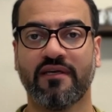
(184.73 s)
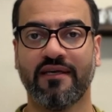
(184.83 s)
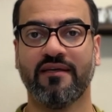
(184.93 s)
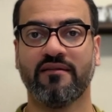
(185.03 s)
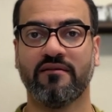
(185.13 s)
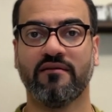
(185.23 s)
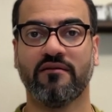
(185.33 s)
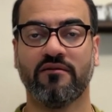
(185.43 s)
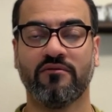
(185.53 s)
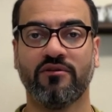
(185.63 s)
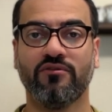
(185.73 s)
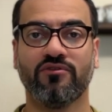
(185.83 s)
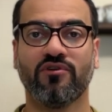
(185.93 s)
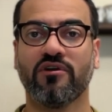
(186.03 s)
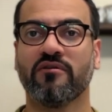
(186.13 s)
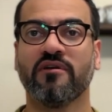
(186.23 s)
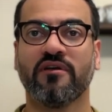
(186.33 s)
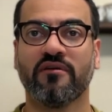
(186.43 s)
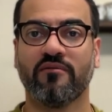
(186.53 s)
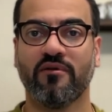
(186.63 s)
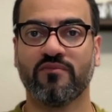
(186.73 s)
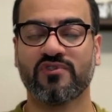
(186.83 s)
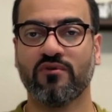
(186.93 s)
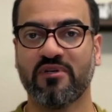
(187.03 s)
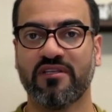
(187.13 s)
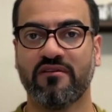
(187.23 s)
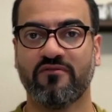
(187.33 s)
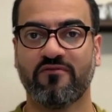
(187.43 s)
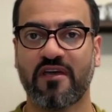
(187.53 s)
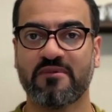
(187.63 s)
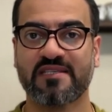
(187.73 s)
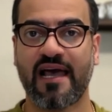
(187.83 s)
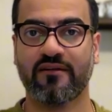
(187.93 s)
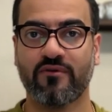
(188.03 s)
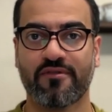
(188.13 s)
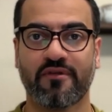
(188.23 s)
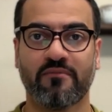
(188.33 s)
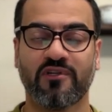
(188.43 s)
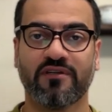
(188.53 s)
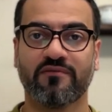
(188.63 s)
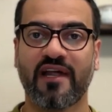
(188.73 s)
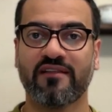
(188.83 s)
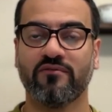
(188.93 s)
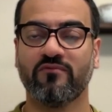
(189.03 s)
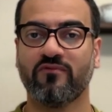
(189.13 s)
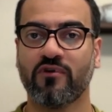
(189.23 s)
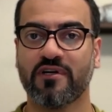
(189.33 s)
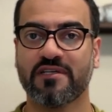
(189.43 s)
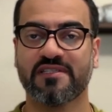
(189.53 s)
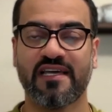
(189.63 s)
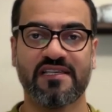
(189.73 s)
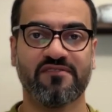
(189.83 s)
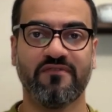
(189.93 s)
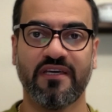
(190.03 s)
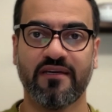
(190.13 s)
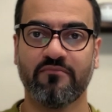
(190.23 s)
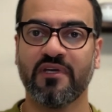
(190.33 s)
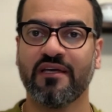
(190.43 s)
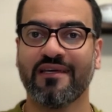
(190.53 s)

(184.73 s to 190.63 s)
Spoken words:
and there are so many famous algorithms like random forest, SVM.